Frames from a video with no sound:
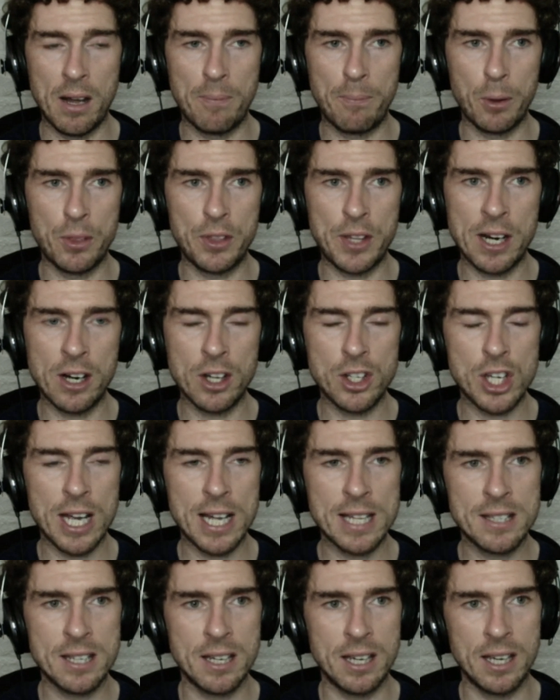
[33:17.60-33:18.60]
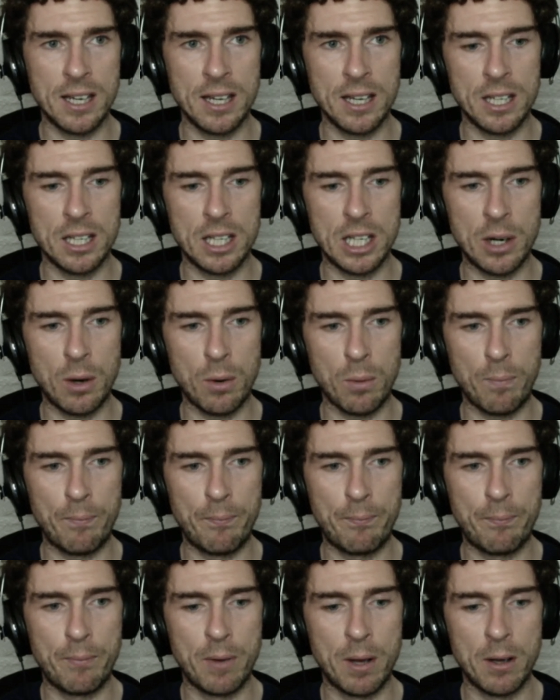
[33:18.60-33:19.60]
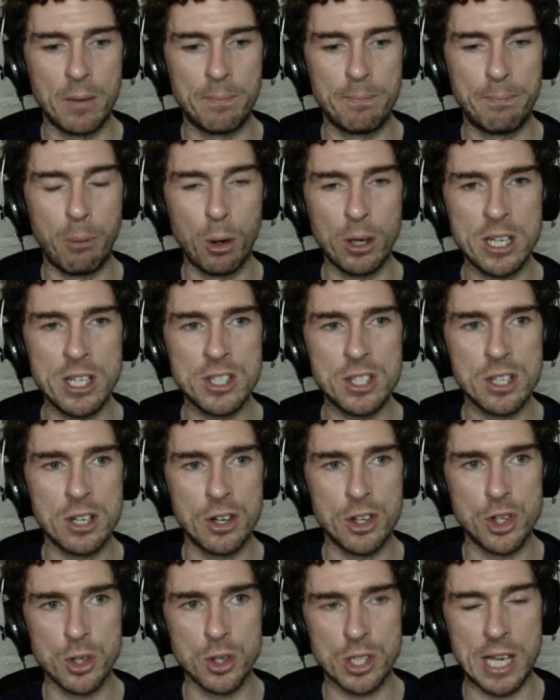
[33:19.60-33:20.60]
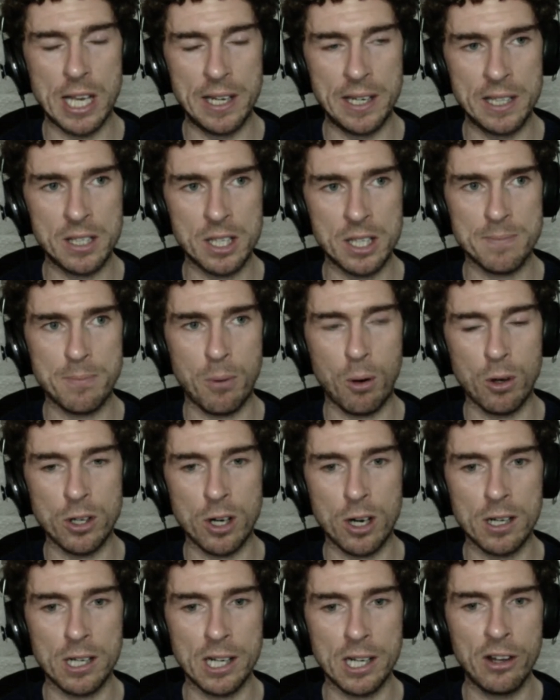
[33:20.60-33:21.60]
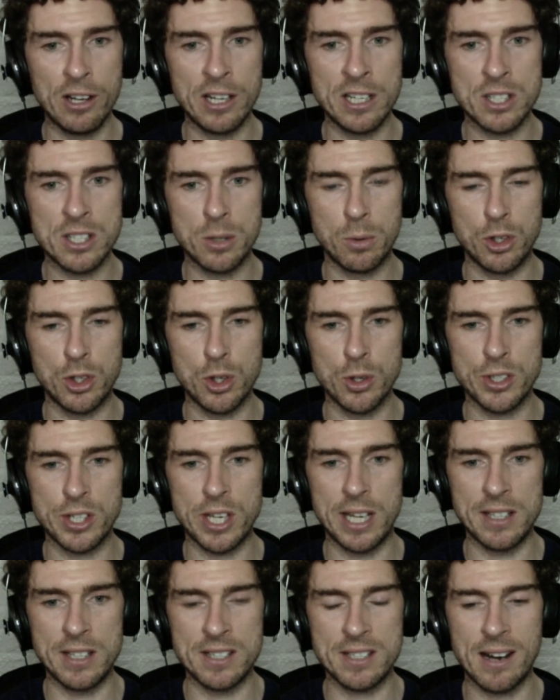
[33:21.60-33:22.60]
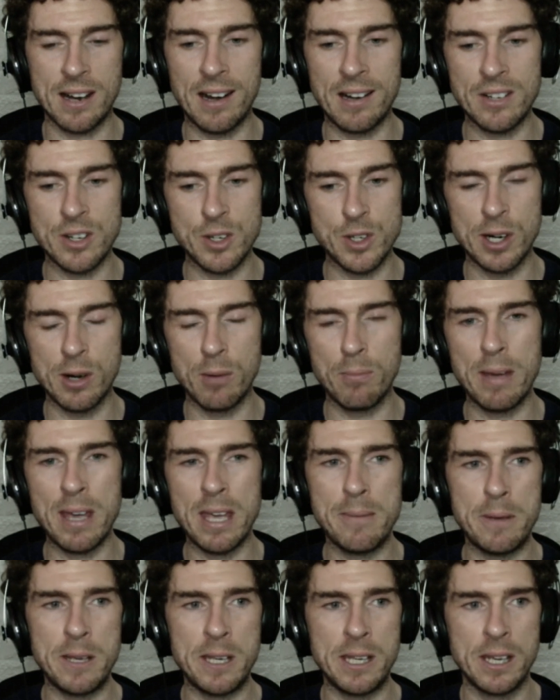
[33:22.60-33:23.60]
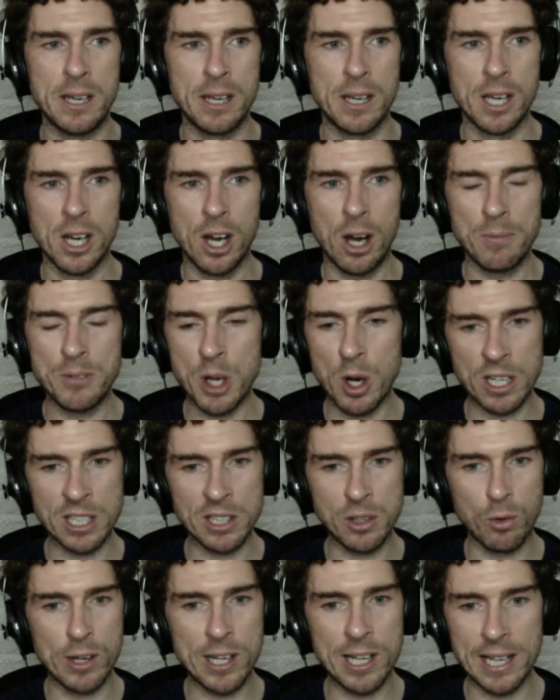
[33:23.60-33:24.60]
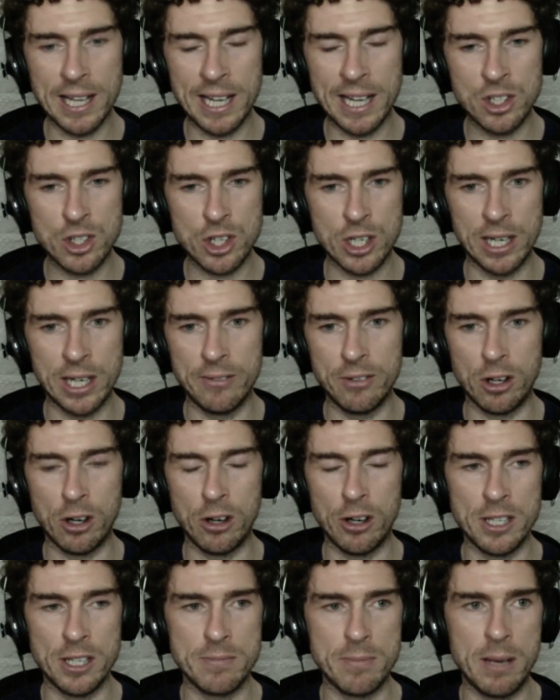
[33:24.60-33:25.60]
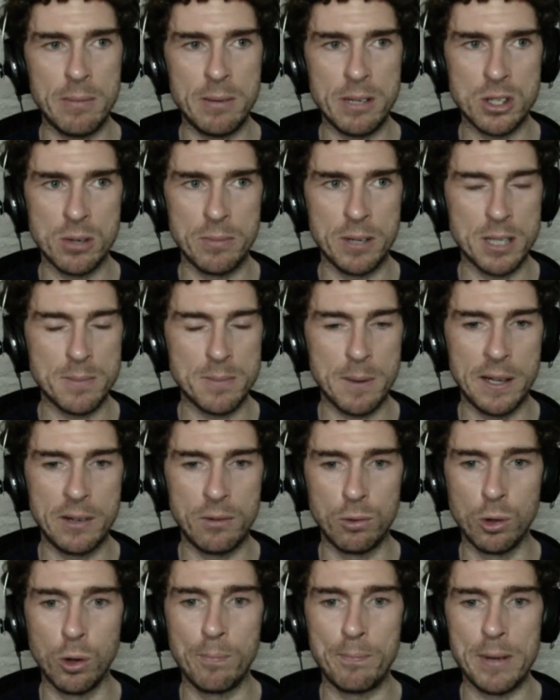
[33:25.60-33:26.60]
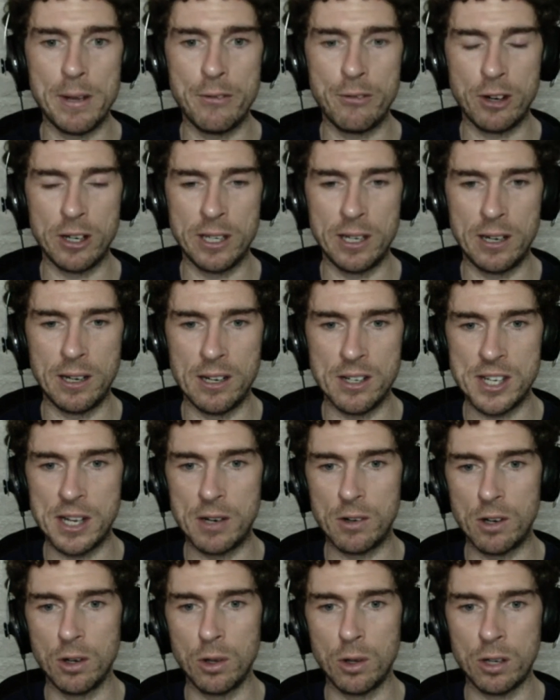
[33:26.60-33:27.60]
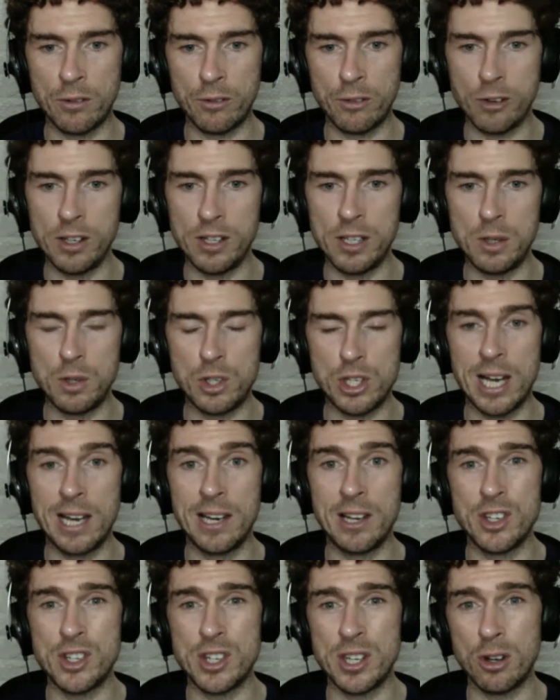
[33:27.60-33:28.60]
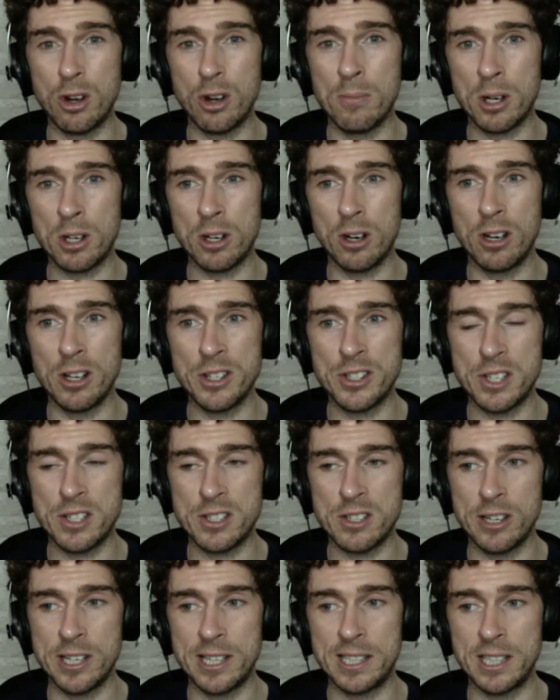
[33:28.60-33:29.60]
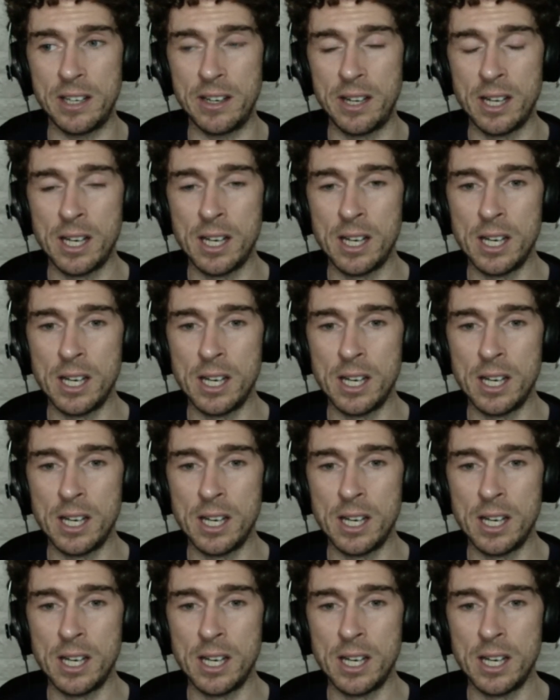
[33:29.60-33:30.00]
But then I chat to, you know, buddies that are just getting into the sport, or clients who are just getting started. You know, maybe I'm talking to real entry level guys. Maybe somebody's played rugby for years. Now they're looking for a new challenge, and they come across the cycling.